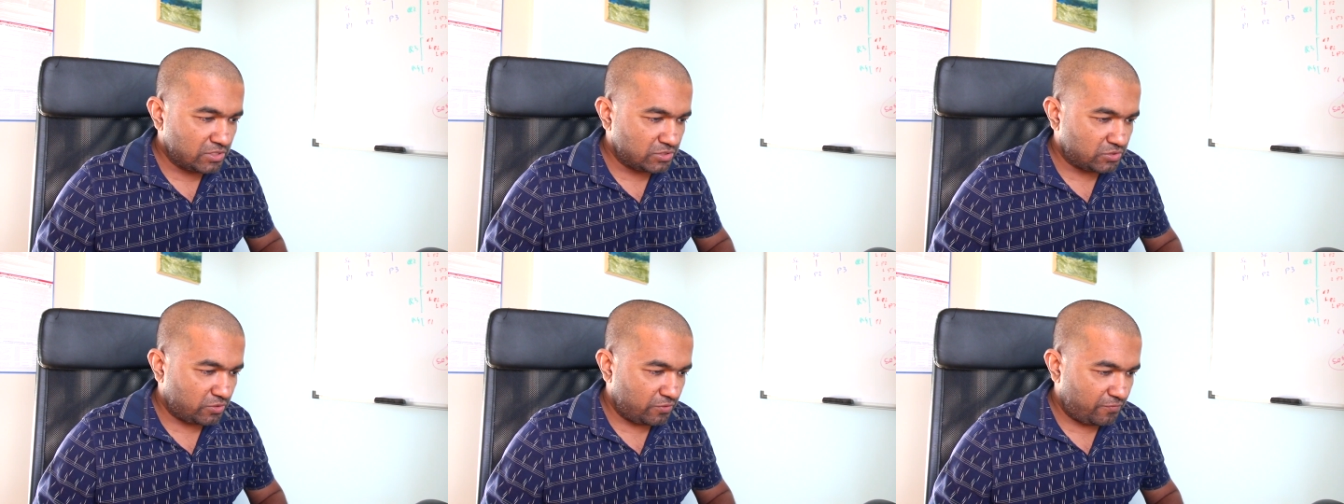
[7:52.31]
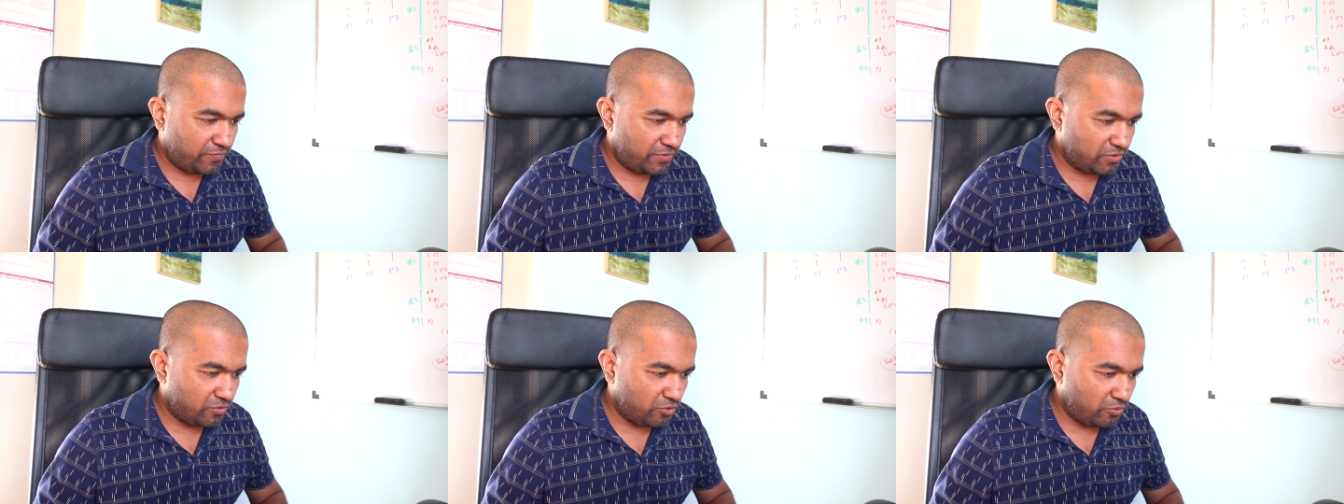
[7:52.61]
so
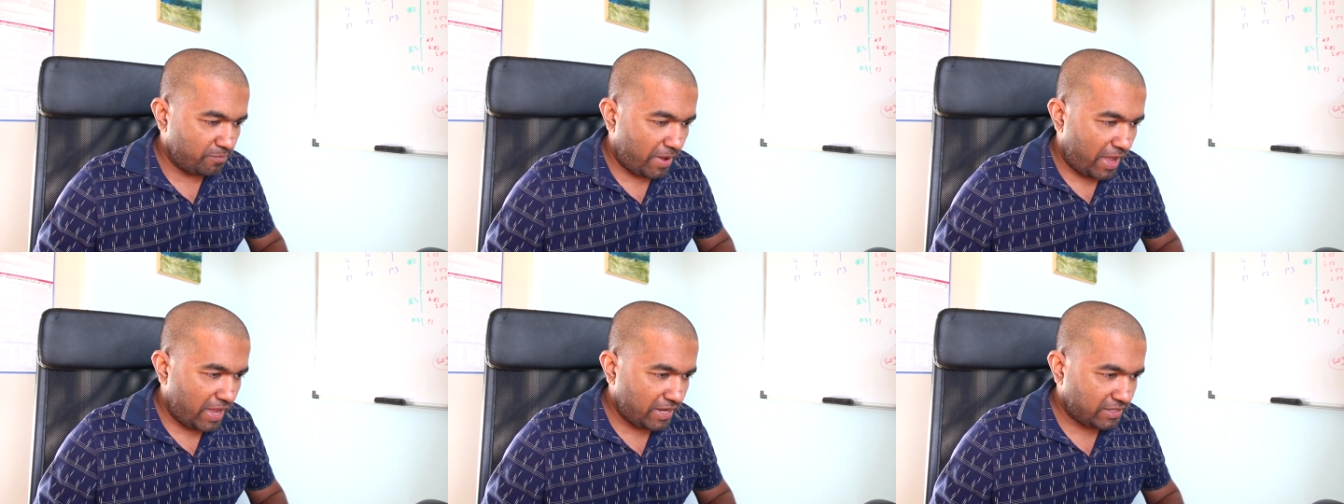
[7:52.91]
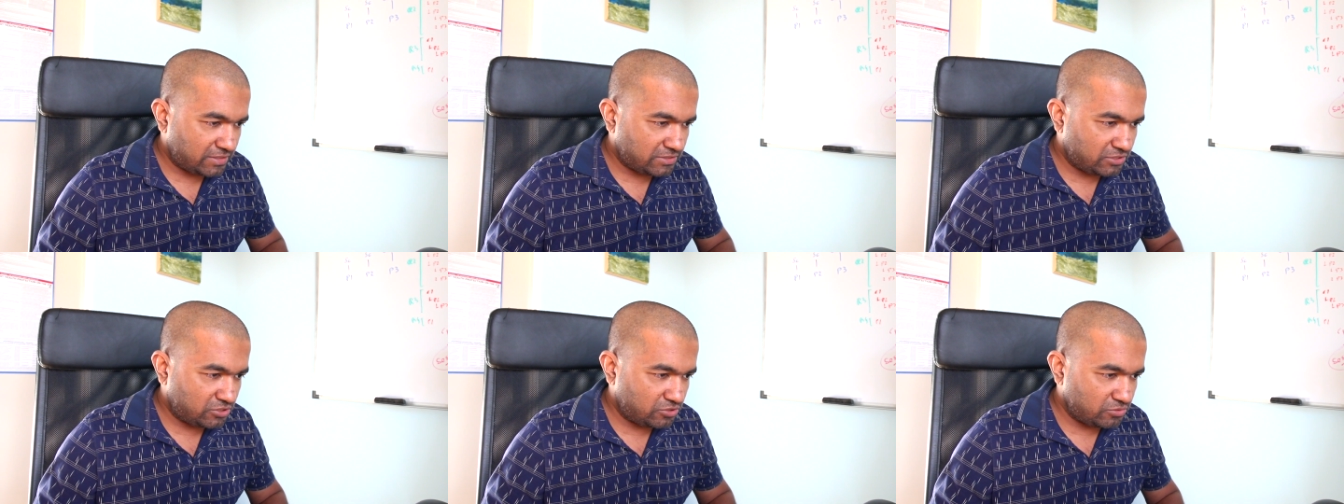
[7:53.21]
if we go
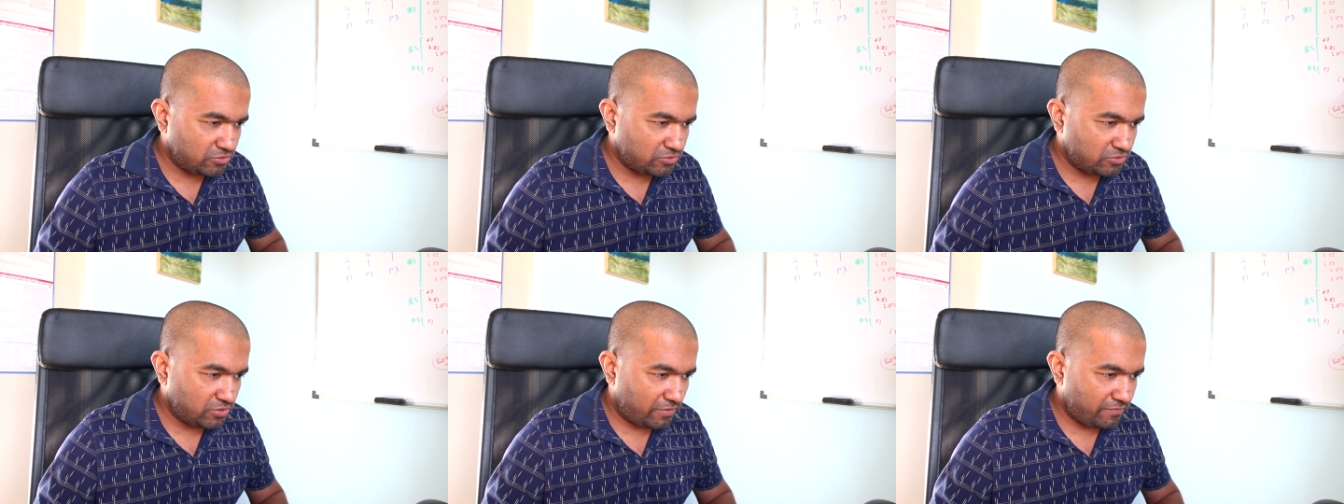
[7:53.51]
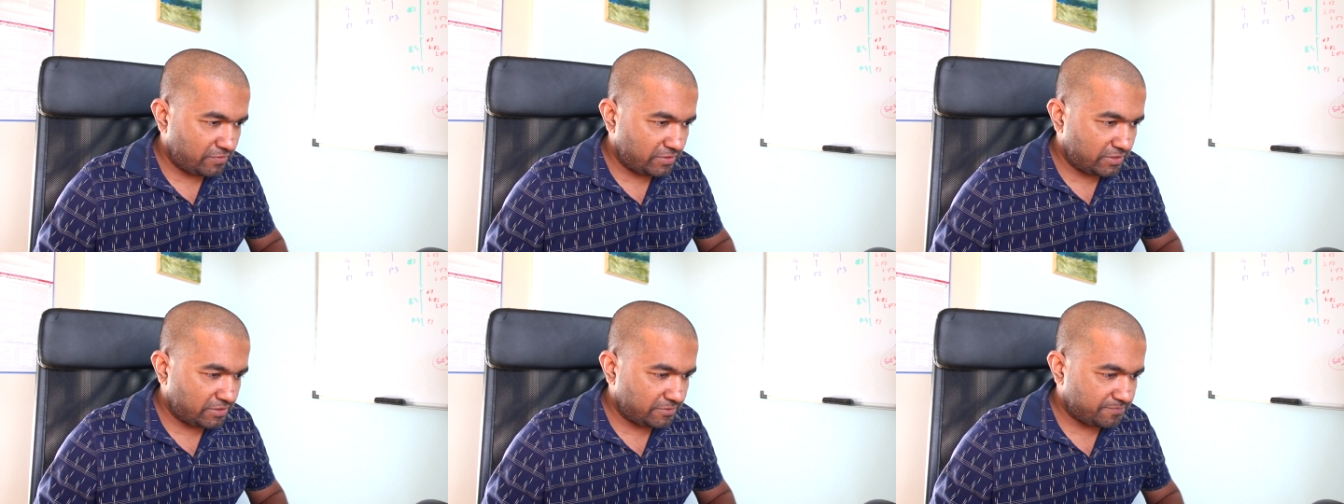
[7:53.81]
back to
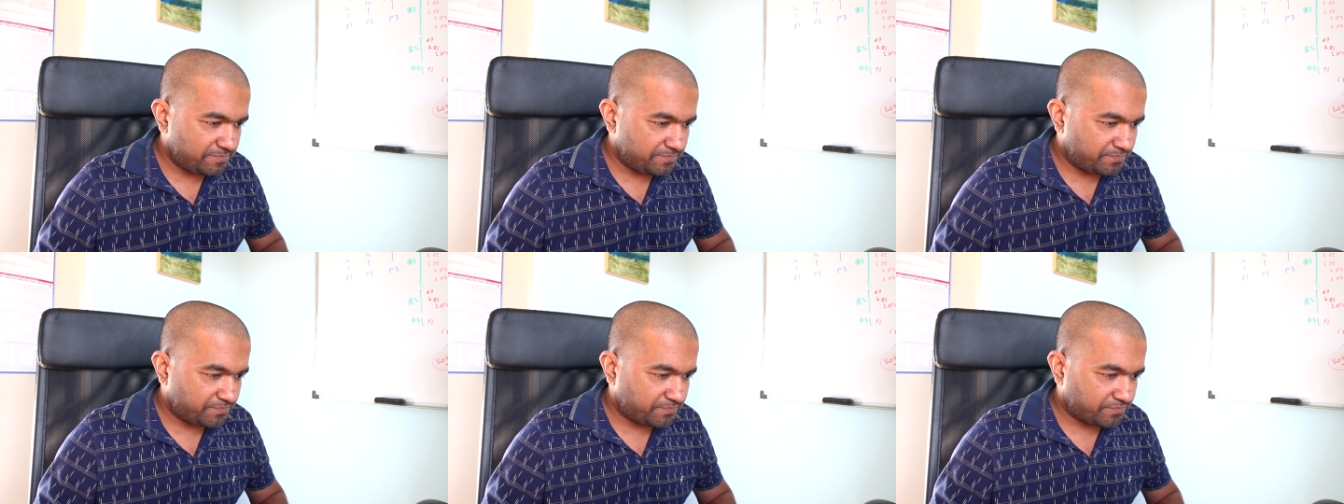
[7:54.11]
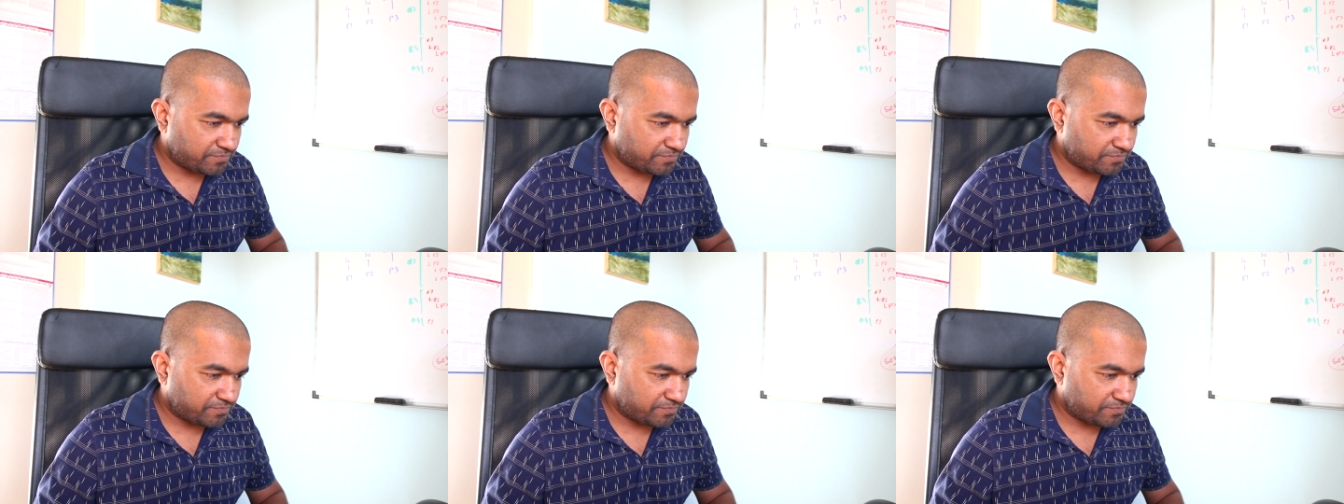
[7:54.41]
our